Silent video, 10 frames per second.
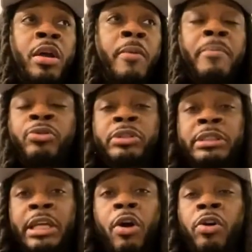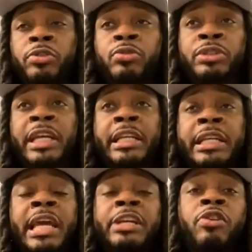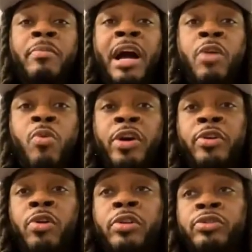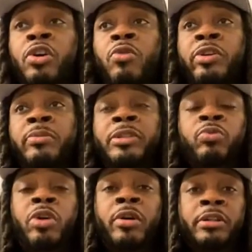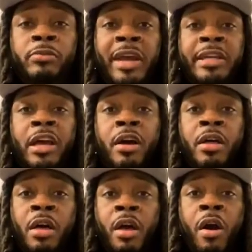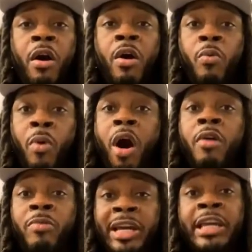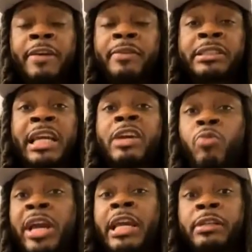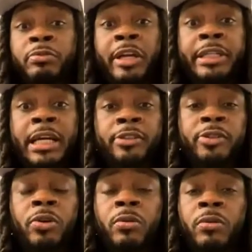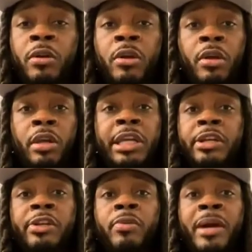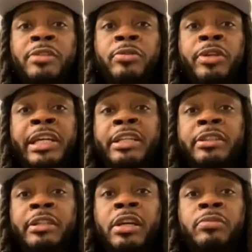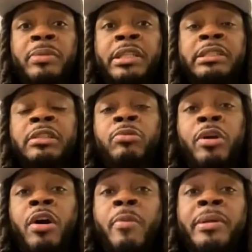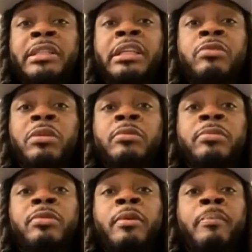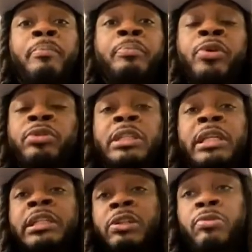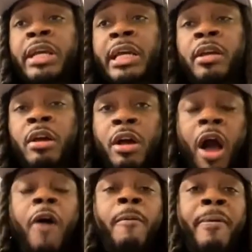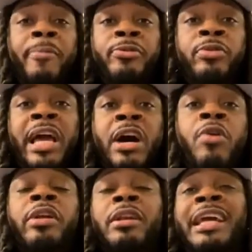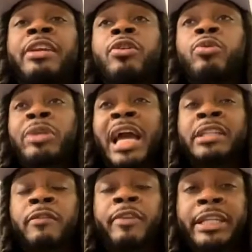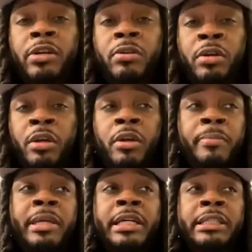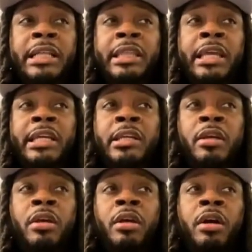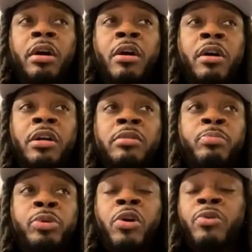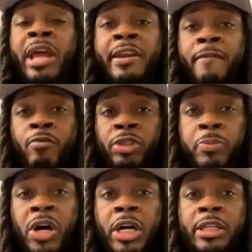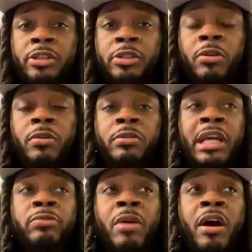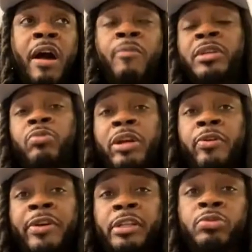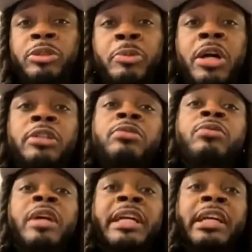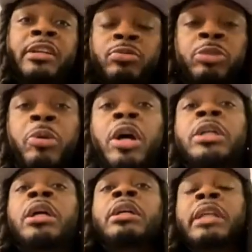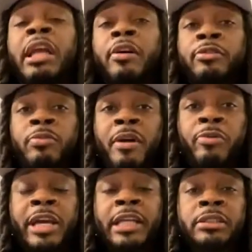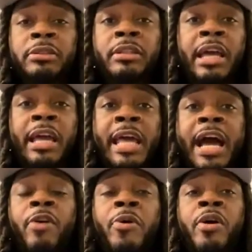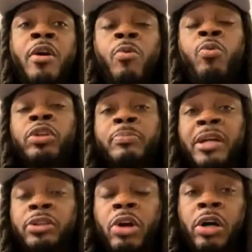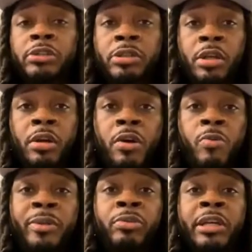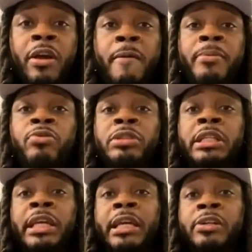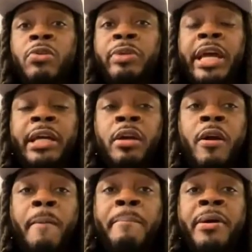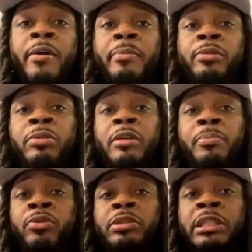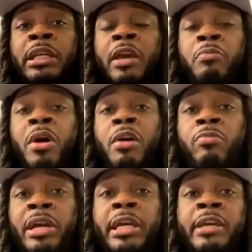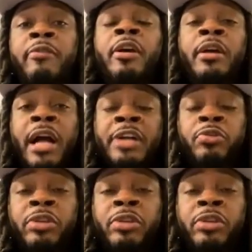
Boosie also stated that he don't mind working on a song with him as well. Because right now, Wild Wave is taking waves right now. So he don't mind doing anything else. But the situation between Boosie and Kodak, I will probably do that on a later reaction video. Because I think, because Kodak never responds. So that's why I'm just waiting on his response. Soon I get his response, then I'll do my reaction to that and what's my thoughts between Young Boosie and Kodak. But between Boosie and Ron Wave, I know